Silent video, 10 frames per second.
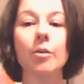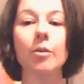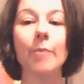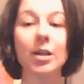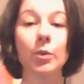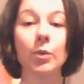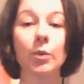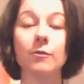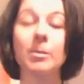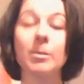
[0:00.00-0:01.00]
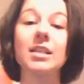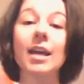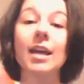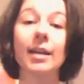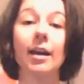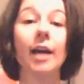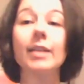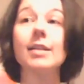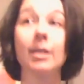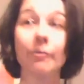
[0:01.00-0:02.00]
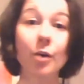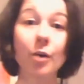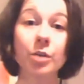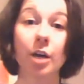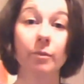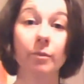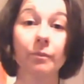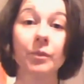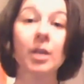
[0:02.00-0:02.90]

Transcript: image, there are better ways for me to get it. I can take a photo.